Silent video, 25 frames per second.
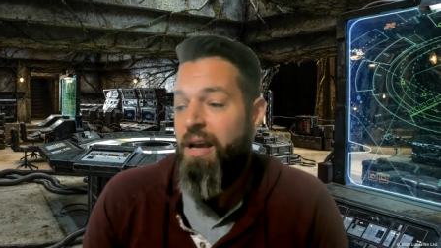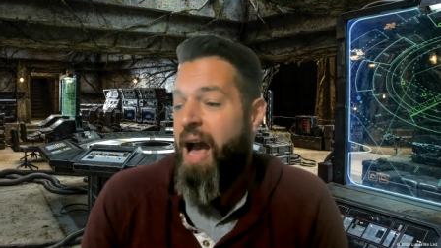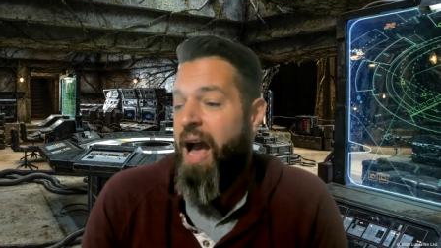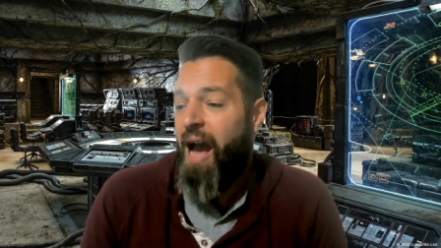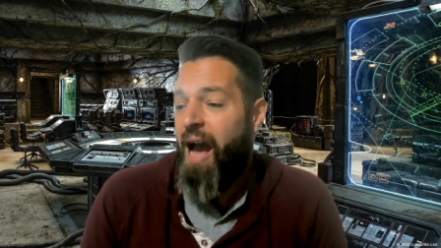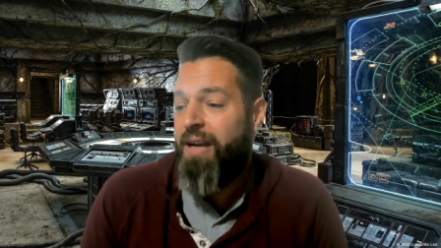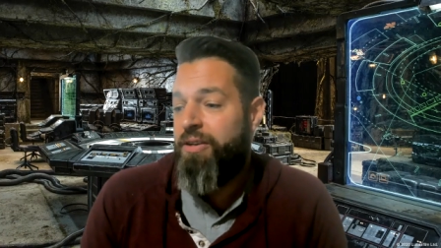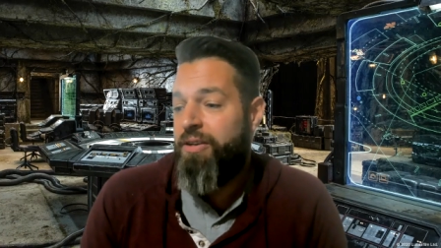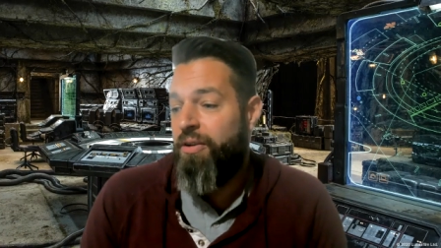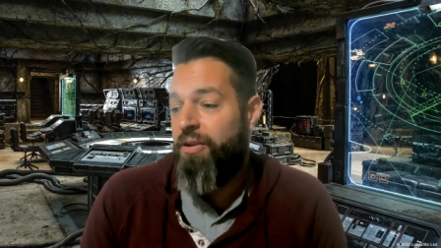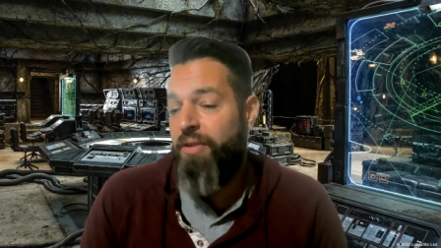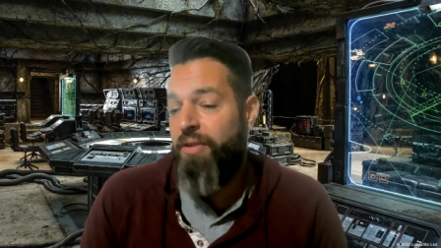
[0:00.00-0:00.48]

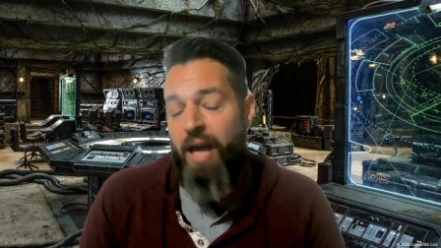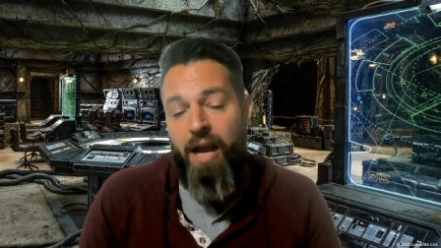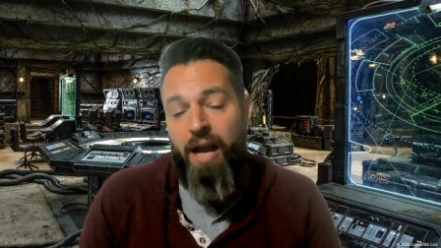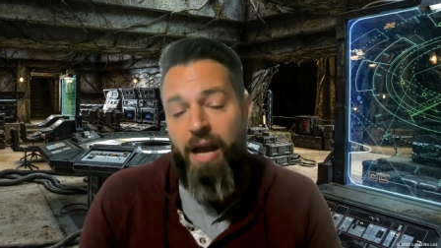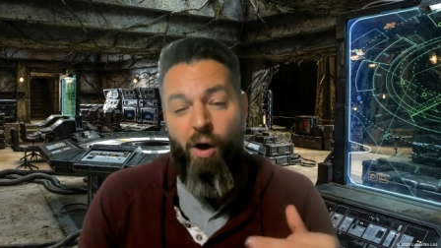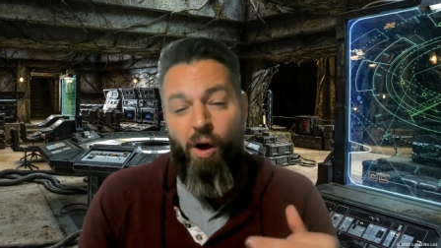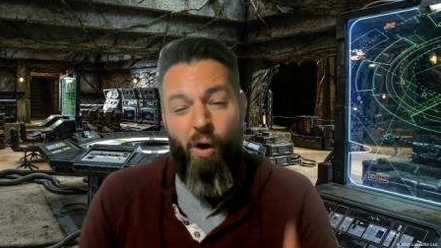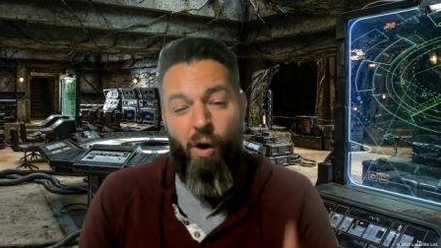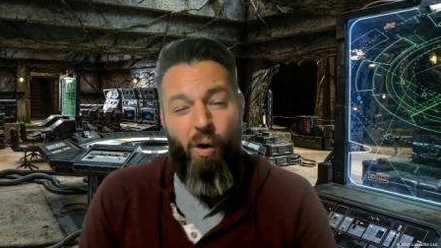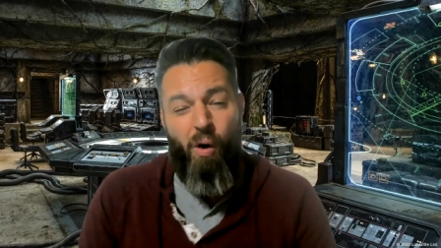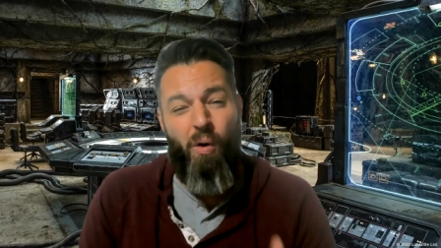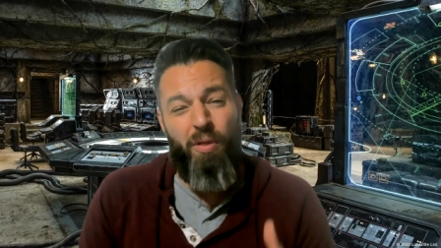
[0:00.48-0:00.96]
I do that
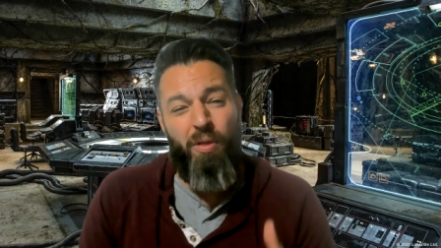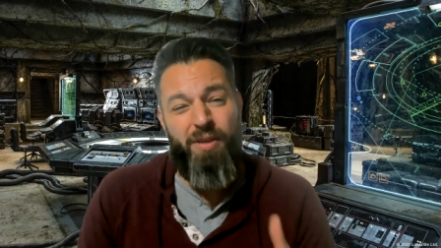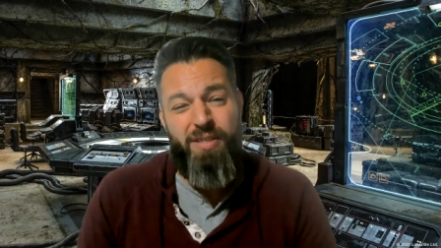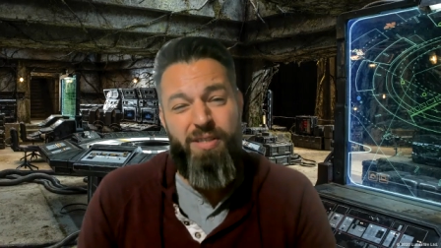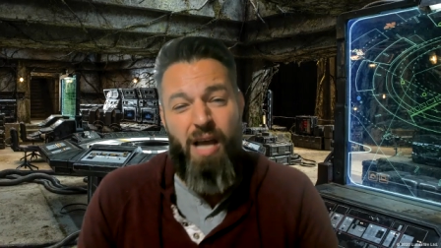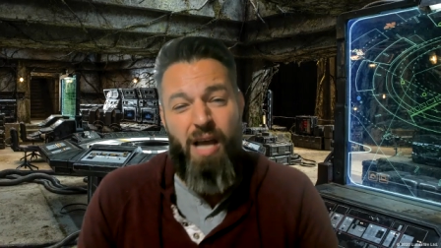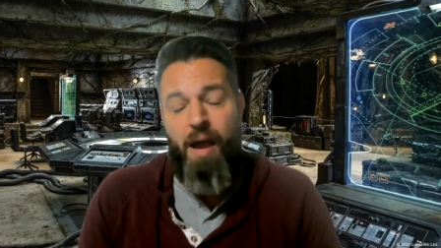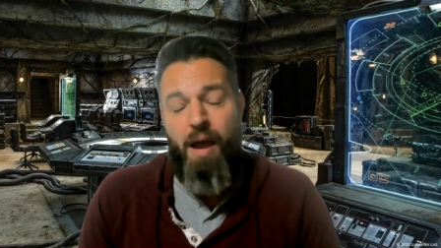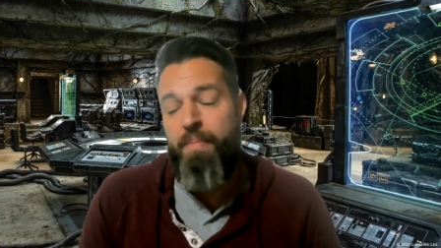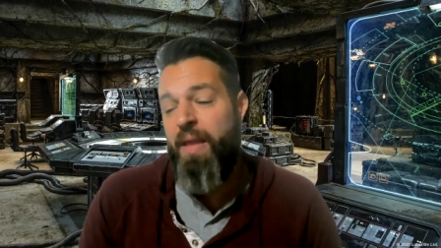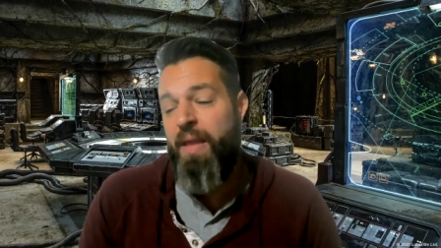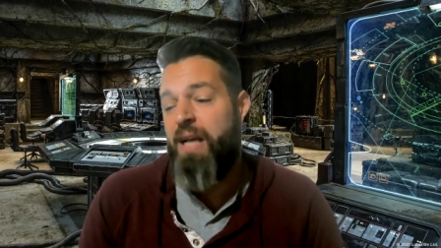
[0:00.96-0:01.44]
all the
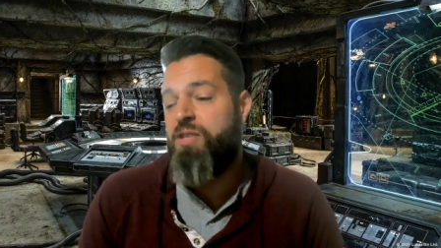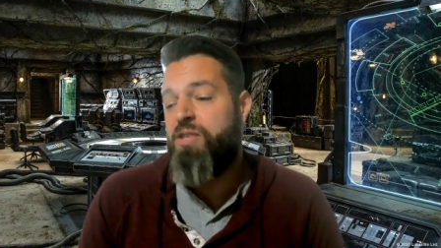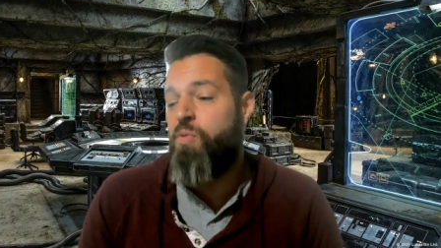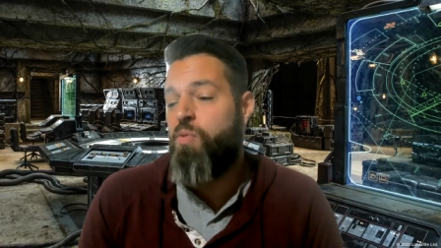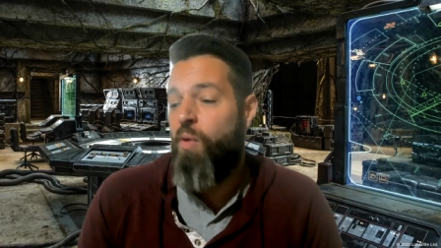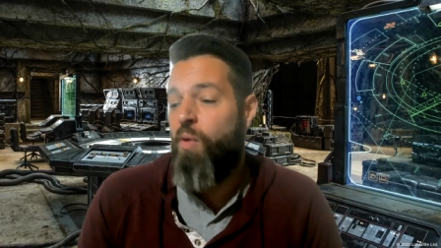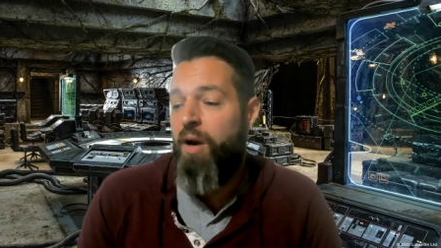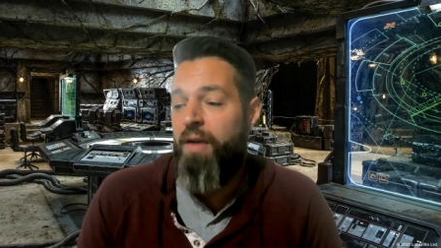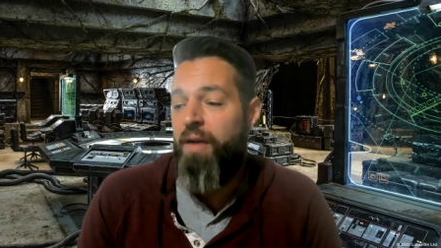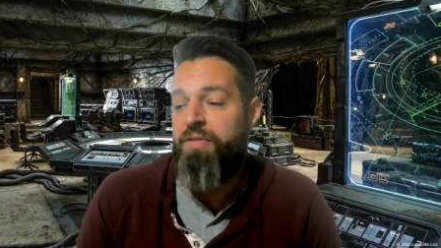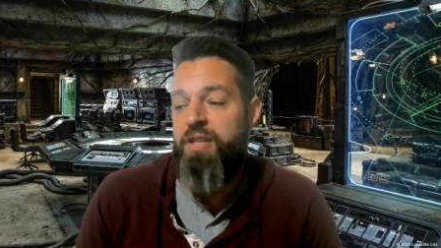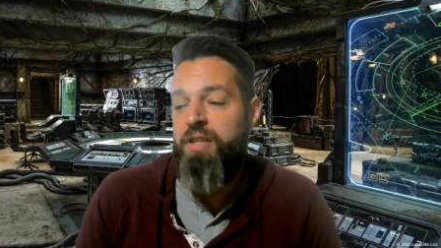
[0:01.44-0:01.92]
time. That's
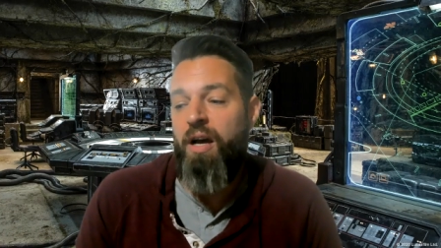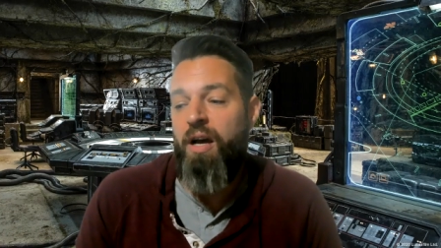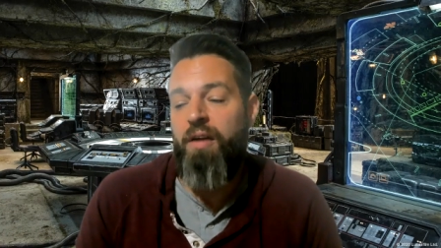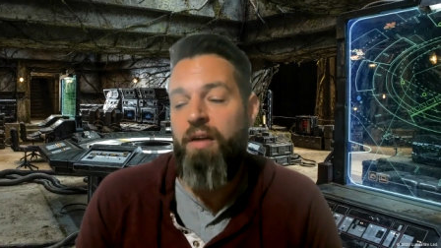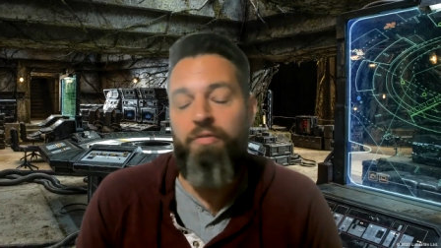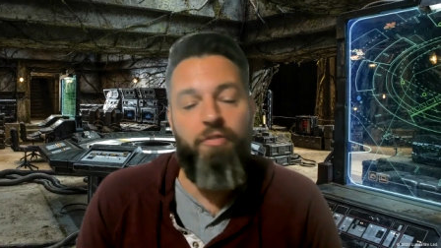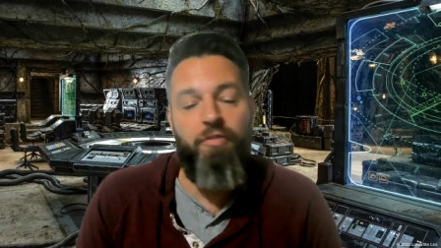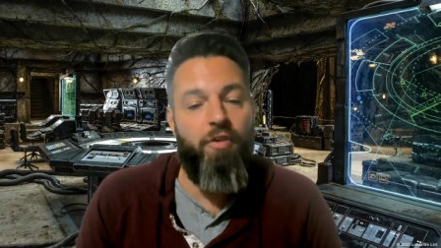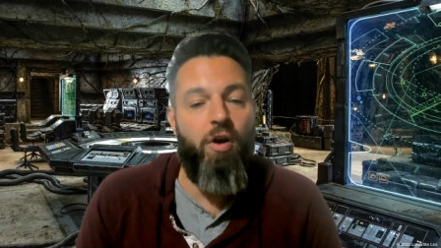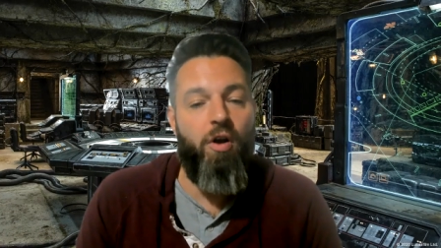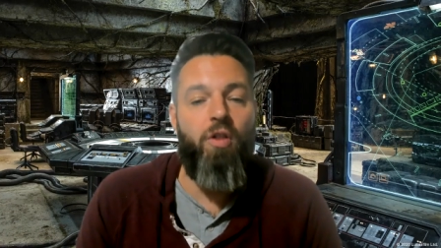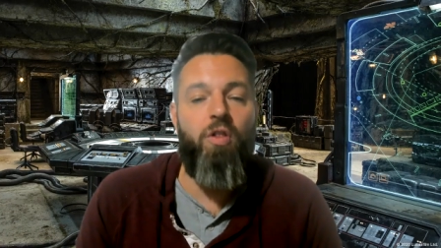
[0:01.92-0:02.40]
one I've done
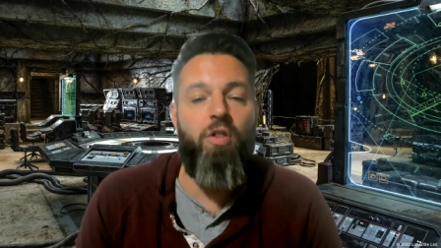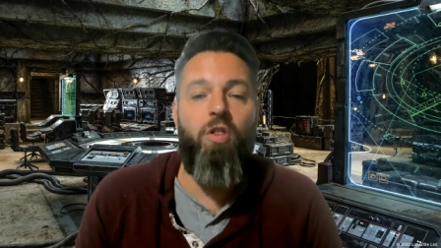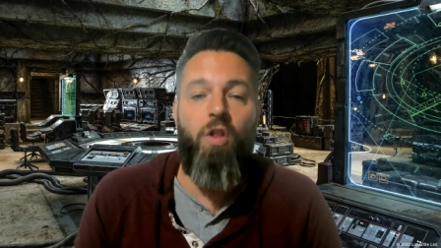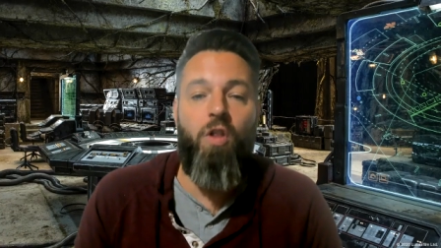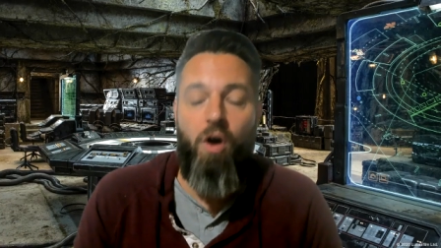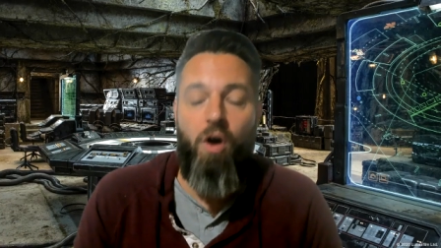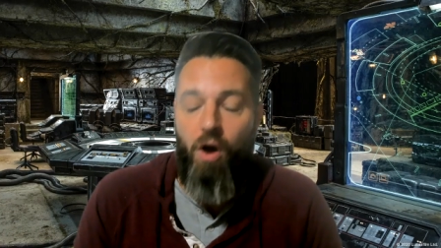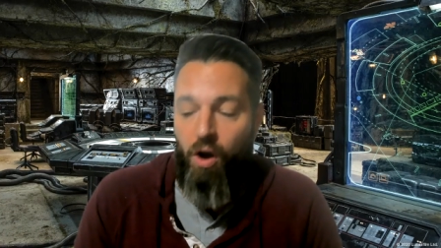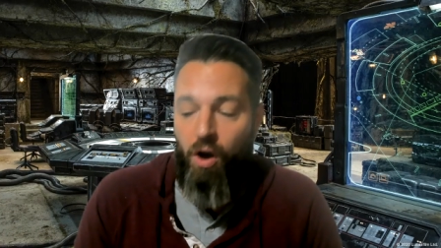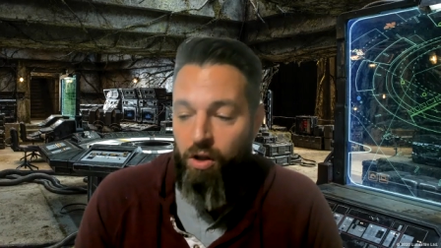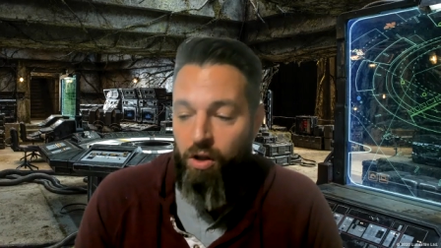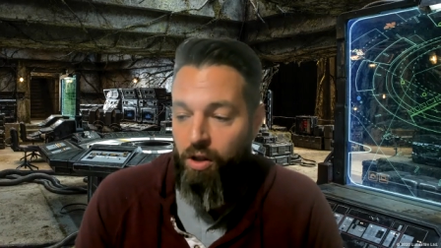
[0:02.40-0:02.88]
for a
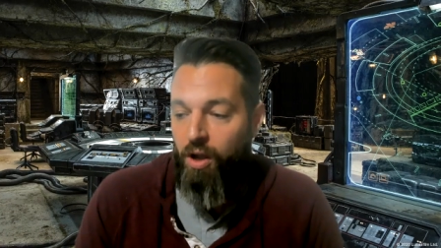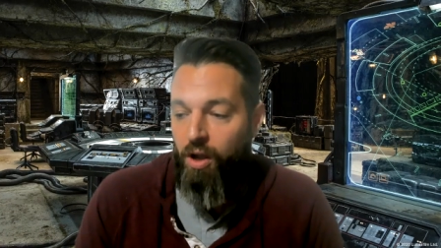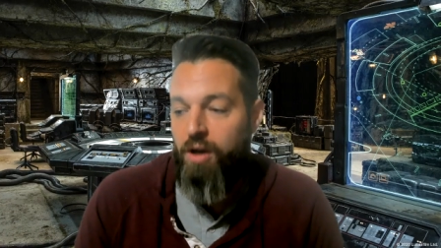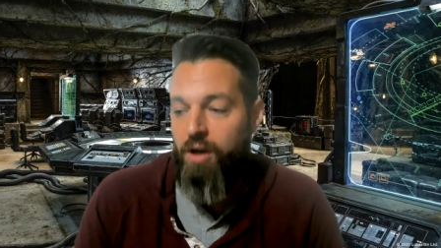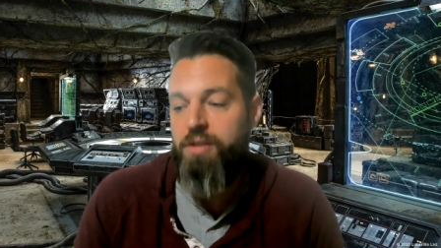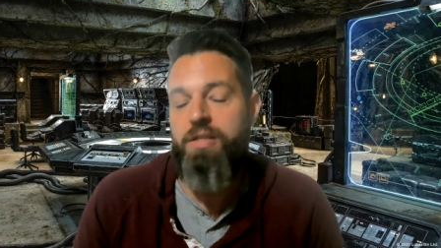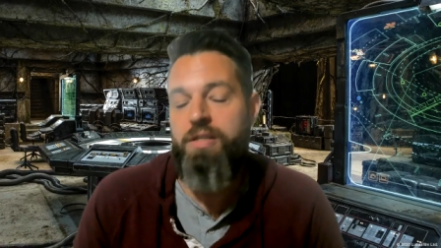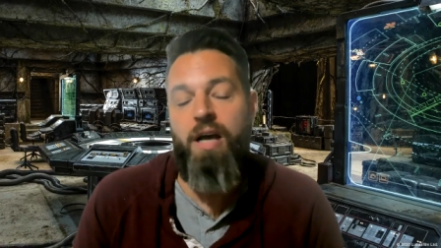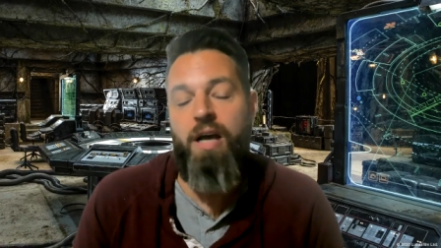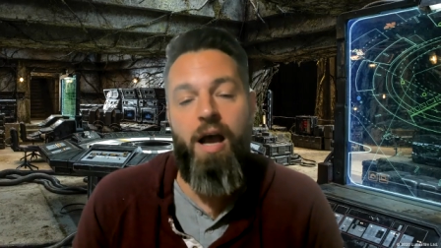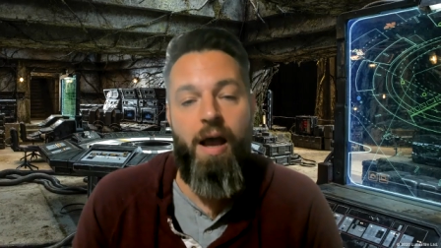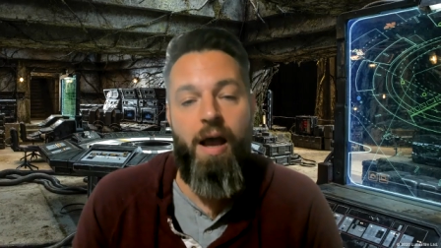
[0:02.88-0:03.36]
long,
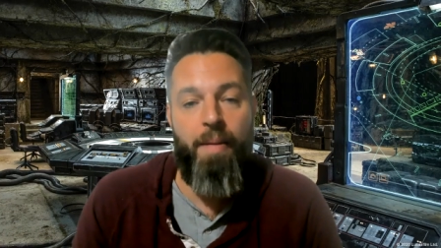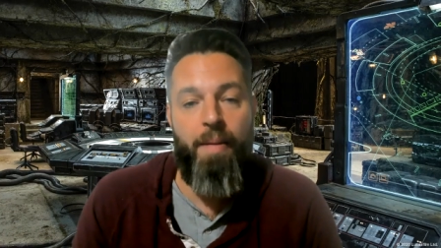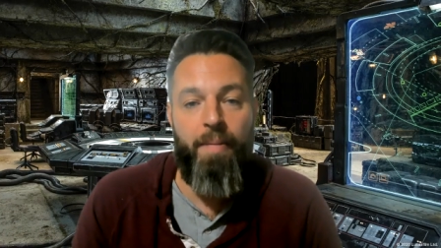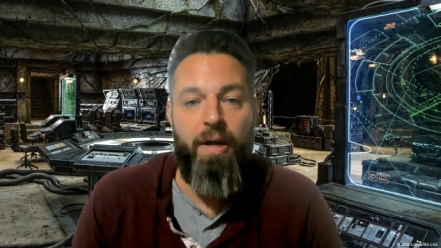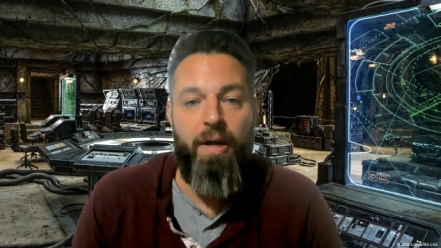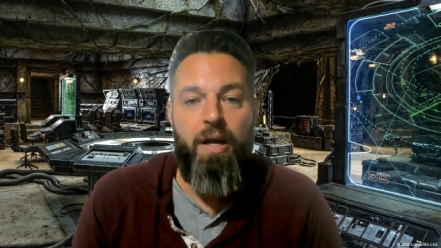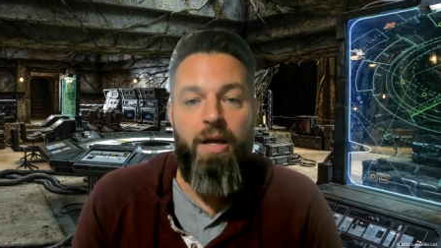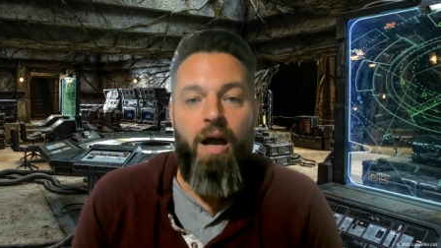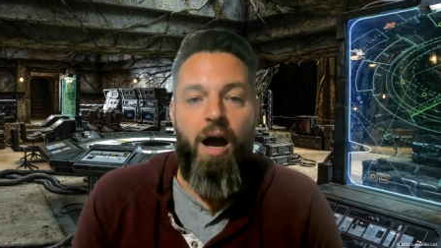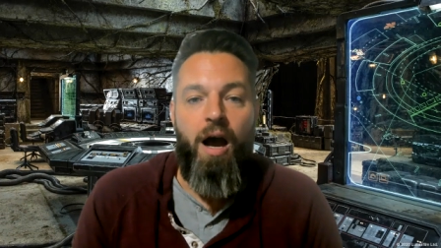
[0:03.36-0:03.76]
long time.